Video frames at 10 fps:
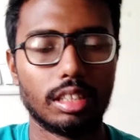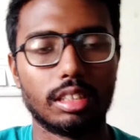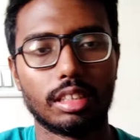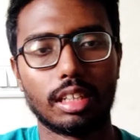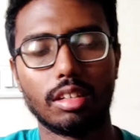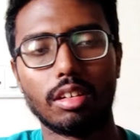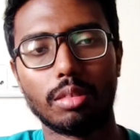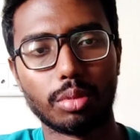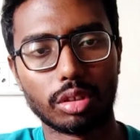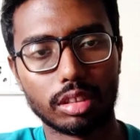then they will
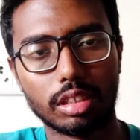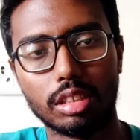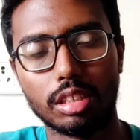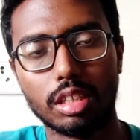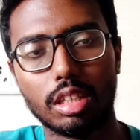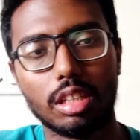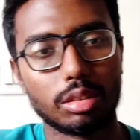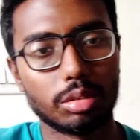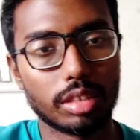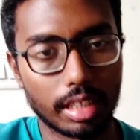proceed to
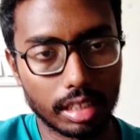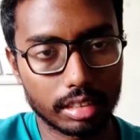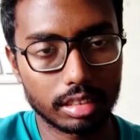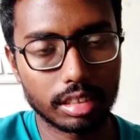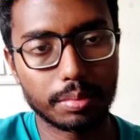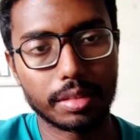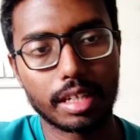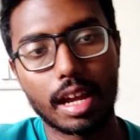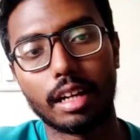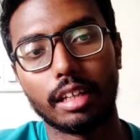the next step,
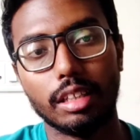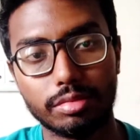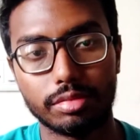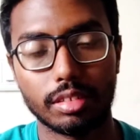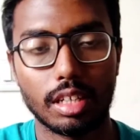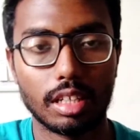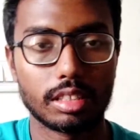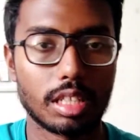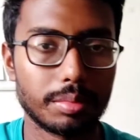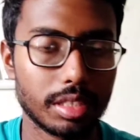and if
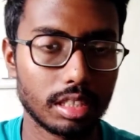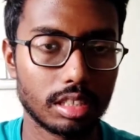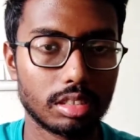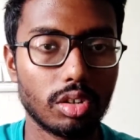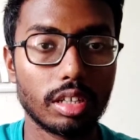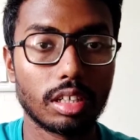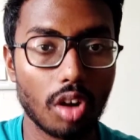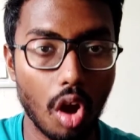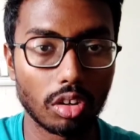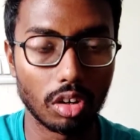something is going
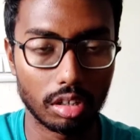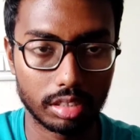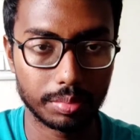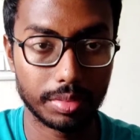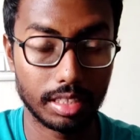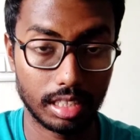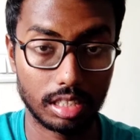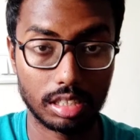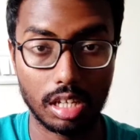wrong or something is